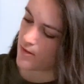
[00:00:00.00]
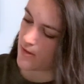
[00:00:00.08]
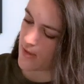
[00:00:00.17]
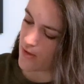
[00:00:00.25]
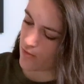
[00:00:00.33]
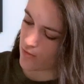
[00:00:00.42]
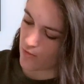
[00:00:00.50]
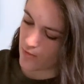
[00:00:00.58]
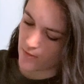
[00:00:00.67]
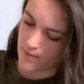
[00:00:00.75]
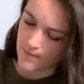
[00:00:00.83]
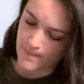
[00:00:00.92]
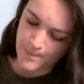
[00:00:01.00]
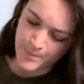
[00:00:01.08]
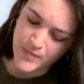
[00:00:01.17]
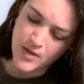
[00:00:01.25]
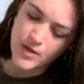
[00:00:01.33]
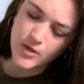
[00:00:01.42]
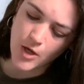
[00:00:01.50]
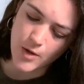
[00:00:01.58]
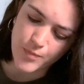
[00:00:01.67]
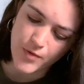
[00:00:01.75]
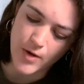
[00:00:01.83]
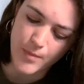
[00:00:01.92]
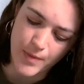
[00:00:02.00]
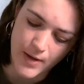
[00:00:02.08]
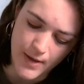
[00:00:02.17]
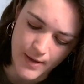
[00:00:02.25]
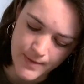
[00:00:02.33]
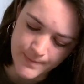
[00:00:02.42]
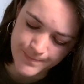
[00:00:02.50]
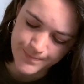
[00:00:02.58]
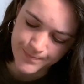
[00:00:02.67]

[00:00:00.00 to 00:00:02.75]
little GoPro bar,